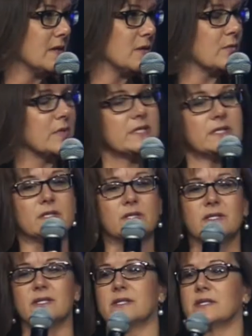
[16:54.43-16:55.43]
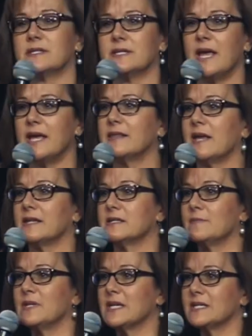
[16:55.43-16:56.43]
The reason Jesus is saying that
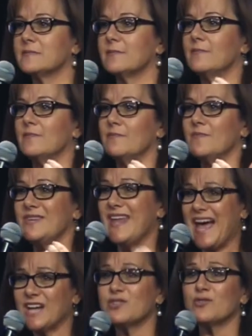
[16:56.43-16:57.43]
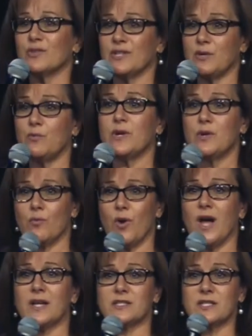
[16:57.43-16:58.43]
is because naturally we
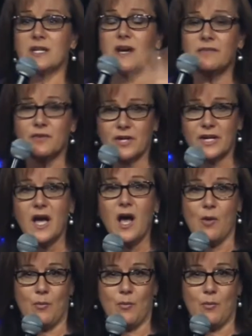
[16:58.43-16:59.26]
want to cover it up.